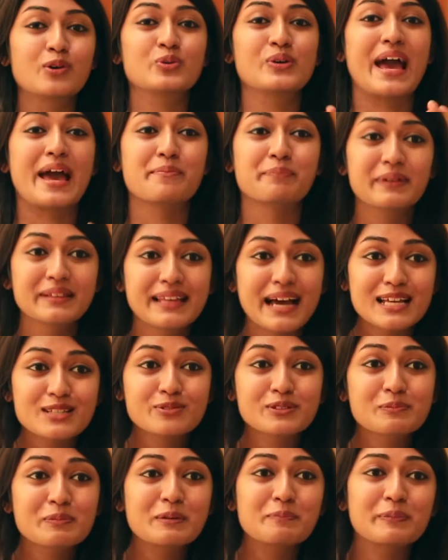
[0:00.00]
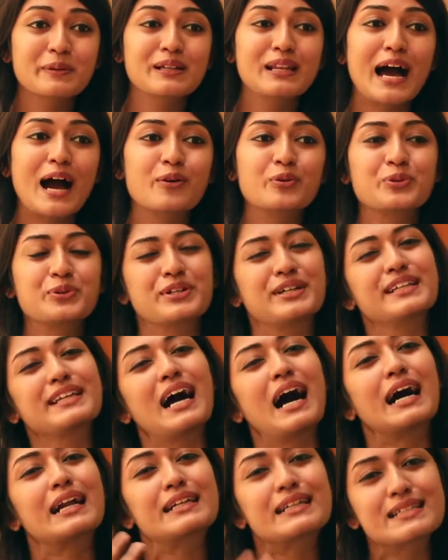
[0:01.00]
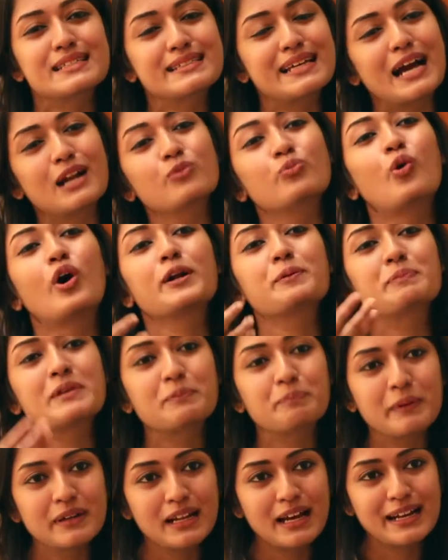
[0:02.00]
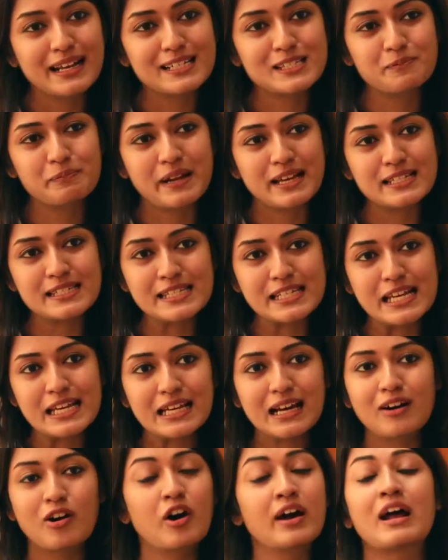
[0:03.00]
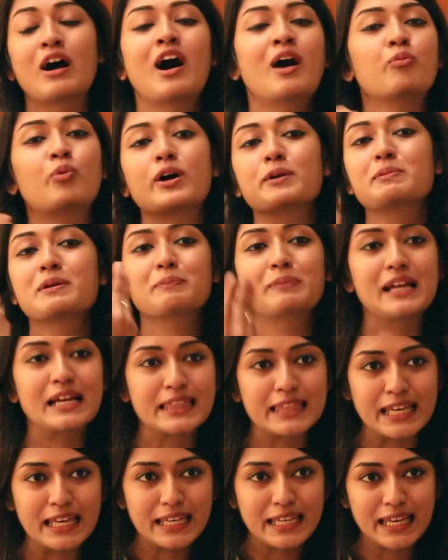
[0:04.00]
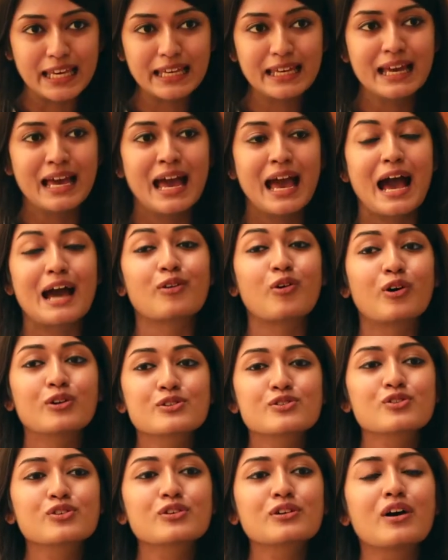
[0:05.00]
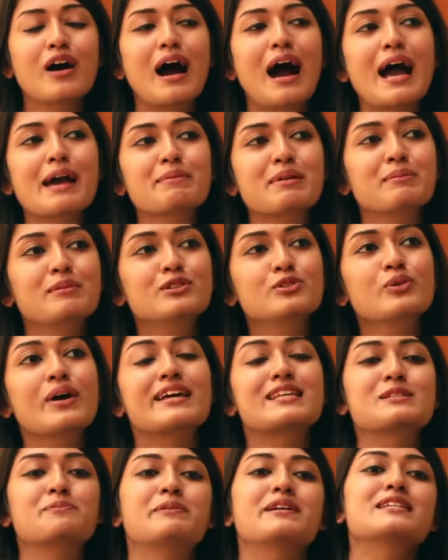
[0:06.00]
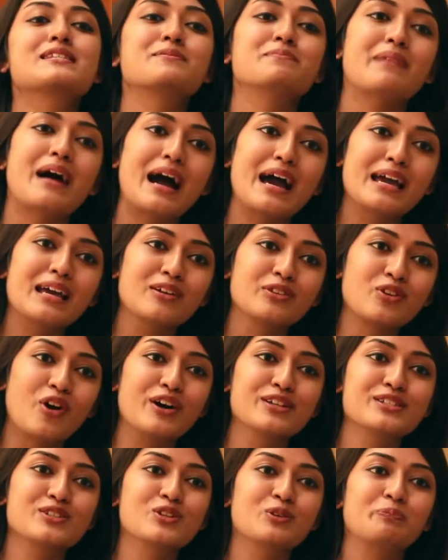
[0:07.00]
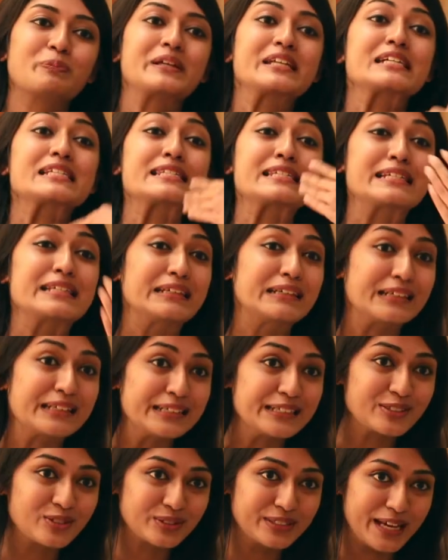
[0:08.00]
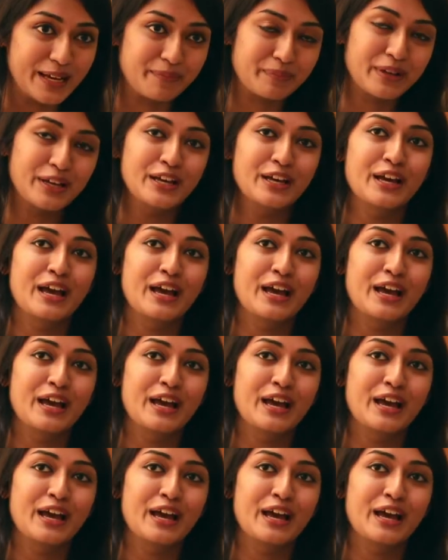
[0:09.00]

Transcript: to empathize with people, how to really understand what people are expressing or what people are thinking. And also, I'm able to express my thoughts and opinions clearly to them.